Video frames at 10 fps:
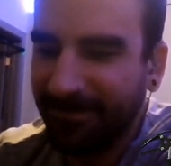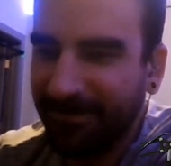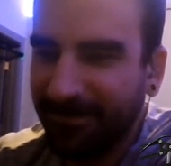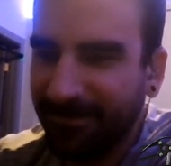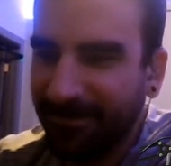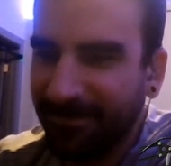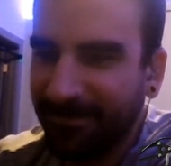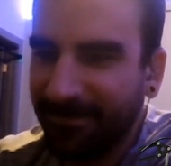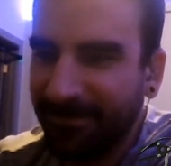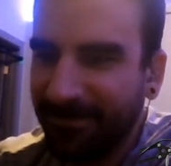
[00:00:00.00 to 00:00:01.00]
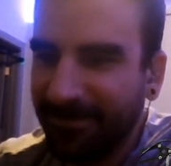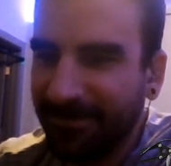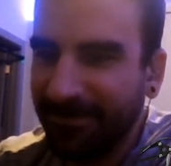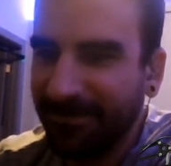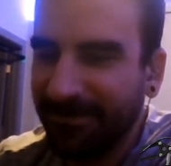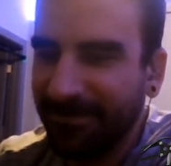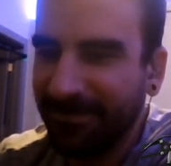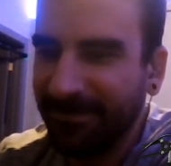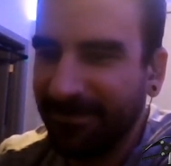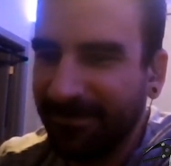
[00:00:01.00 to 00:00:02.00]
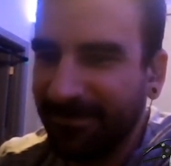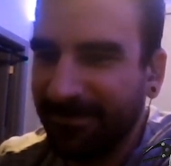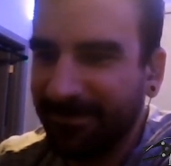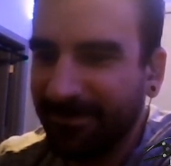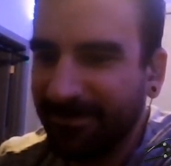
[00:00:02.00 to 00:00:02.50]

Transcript: The person shown says nothing.